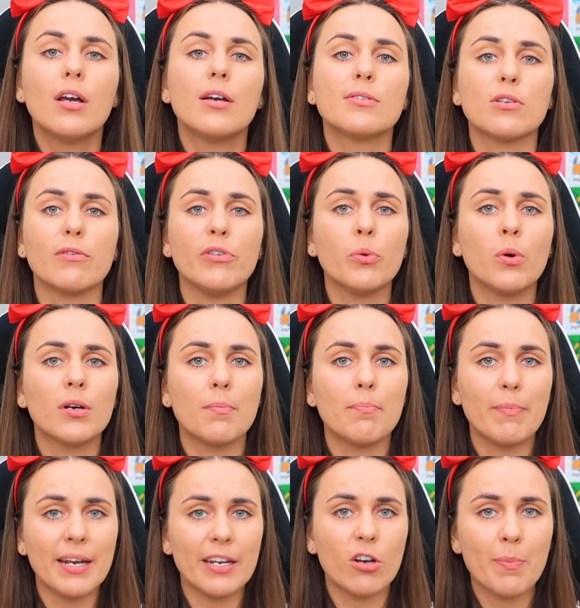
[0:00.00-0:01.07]
So if you want
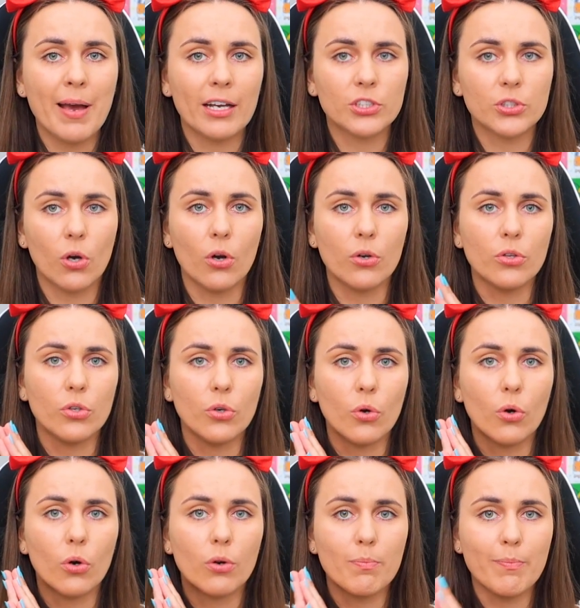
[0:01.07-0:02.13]
Meteor Mash on
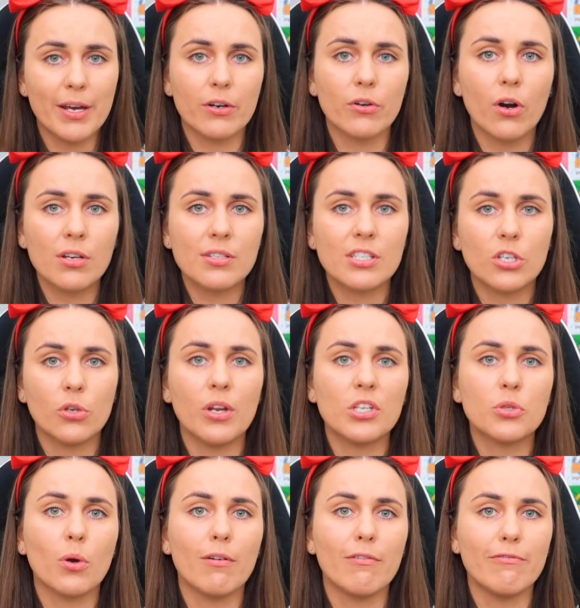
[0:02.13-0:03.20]
your Metagross, you
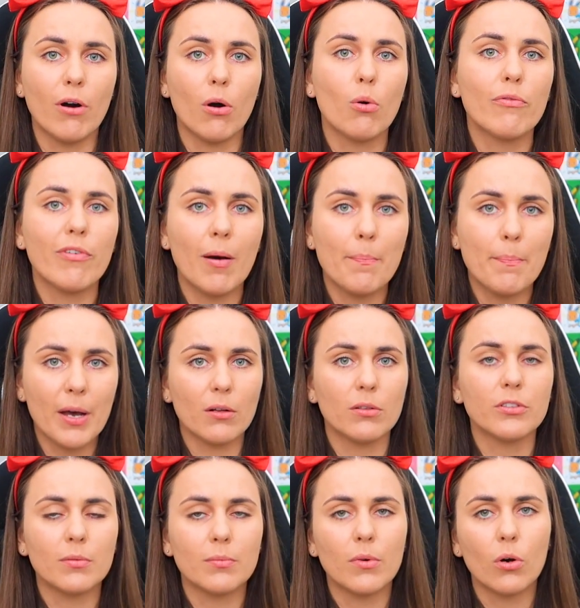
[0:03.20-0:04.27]
need to evolve a
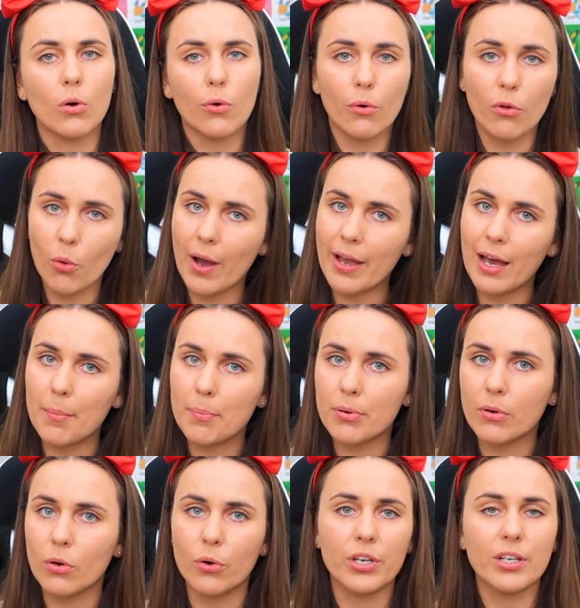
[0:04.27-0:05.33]
Beldum all the way up,
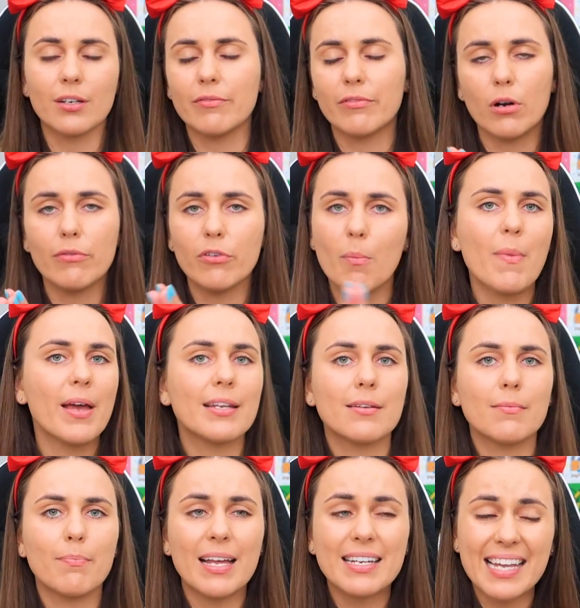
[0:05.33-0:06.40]
or you can evolve your
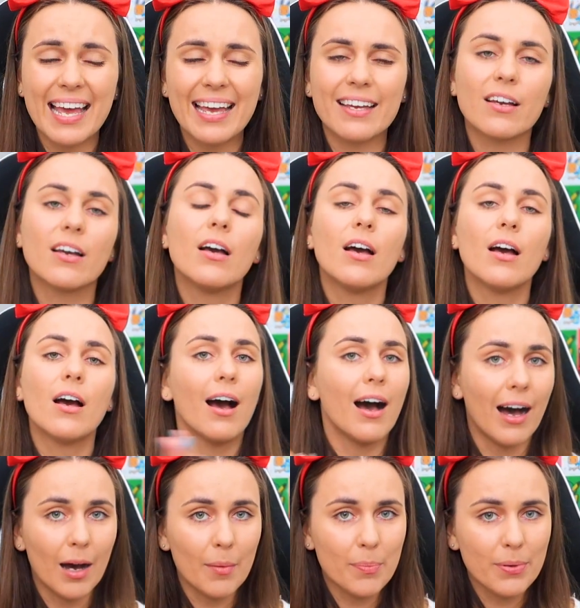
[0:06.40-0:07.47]
Metang
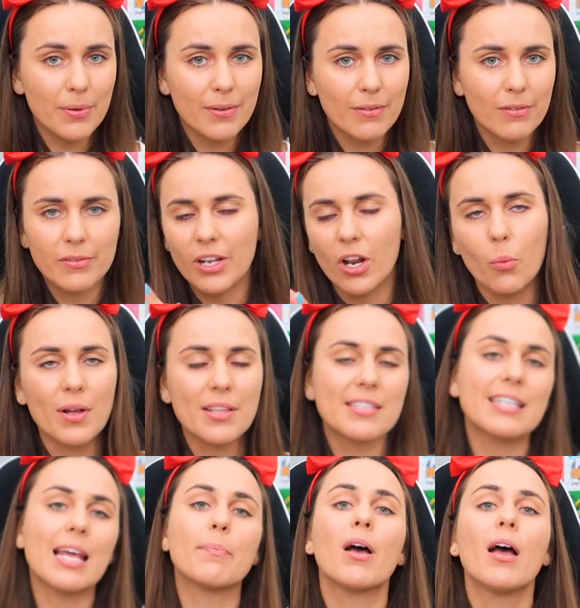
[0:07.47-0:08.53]
up, 1
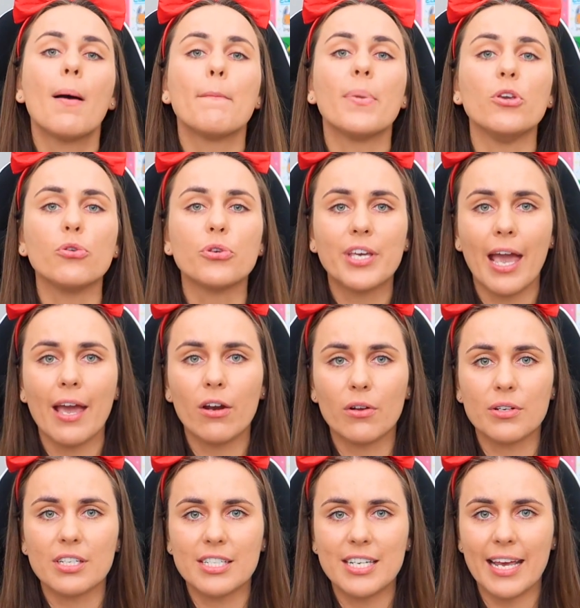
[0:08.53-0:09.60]
step, but you
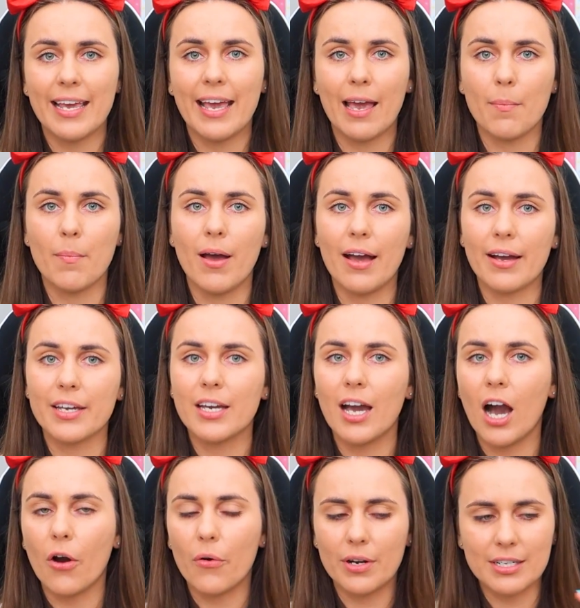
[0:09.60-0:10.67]
cannot TM a
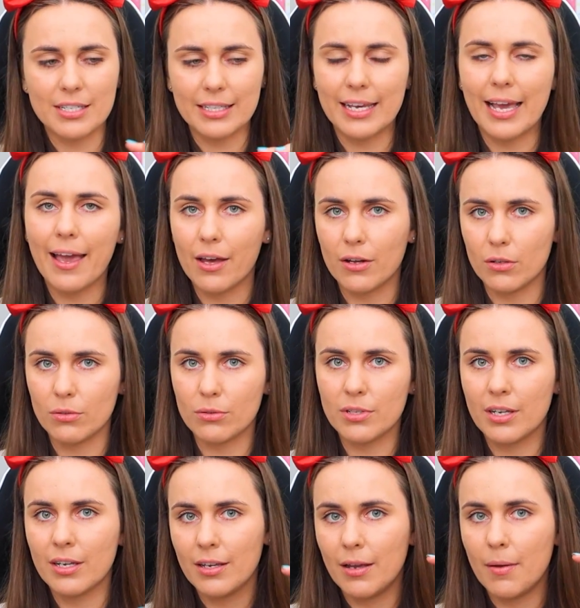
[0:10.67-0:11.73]
currently held
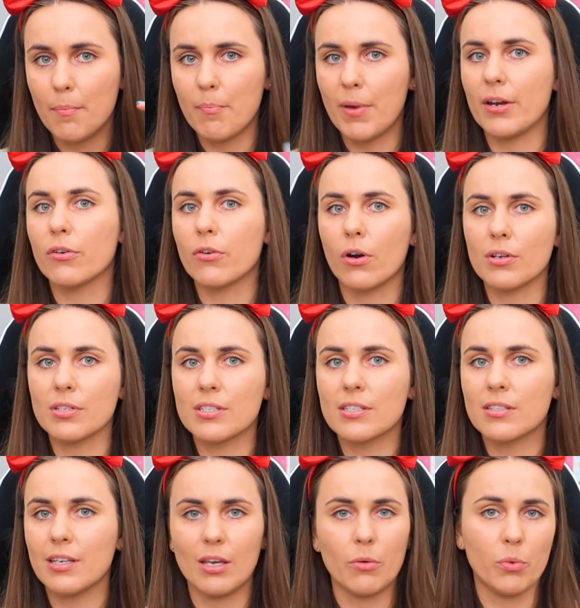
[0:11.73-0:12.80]

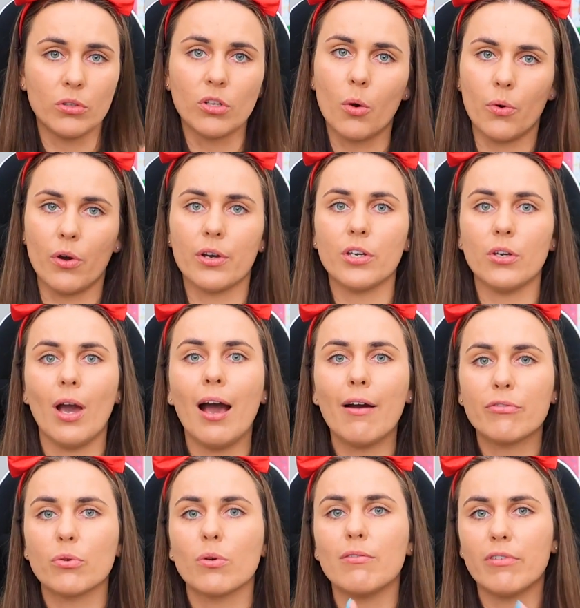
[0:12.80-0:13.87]
Metagross. It will not work. You
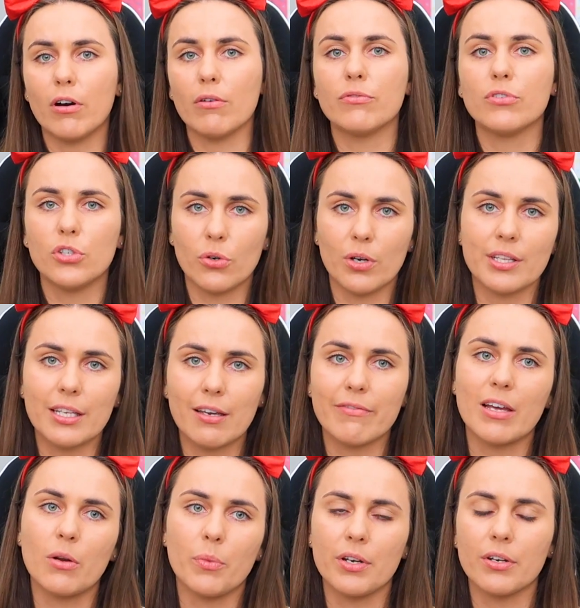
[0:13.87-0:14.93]
have to evolve during the
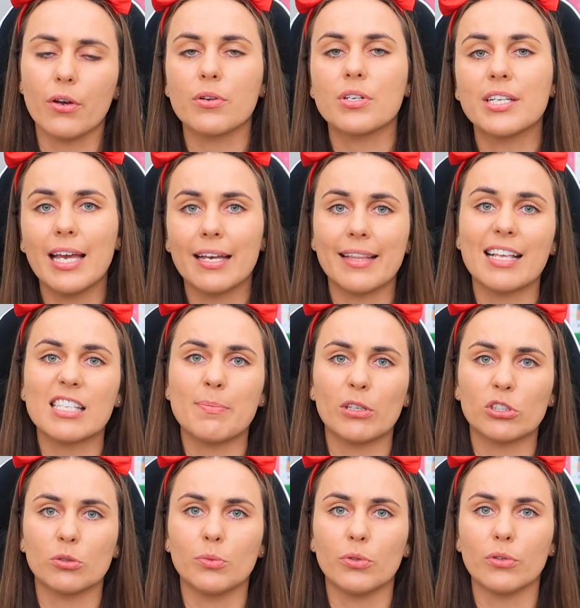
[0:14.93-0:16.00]
event window to get that
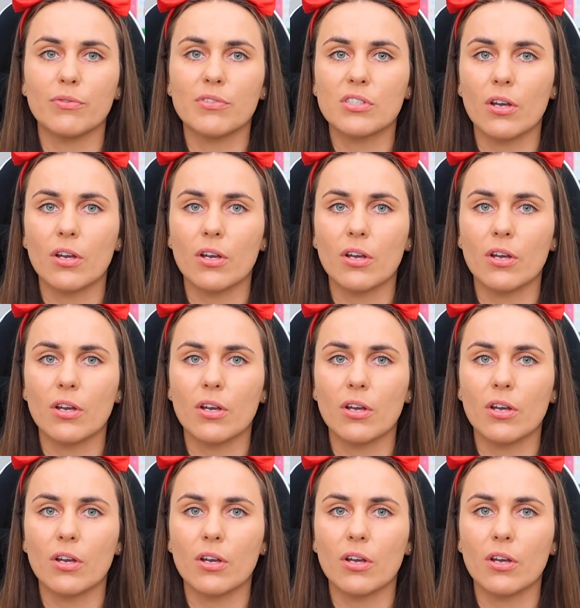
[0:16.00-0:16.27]
special move.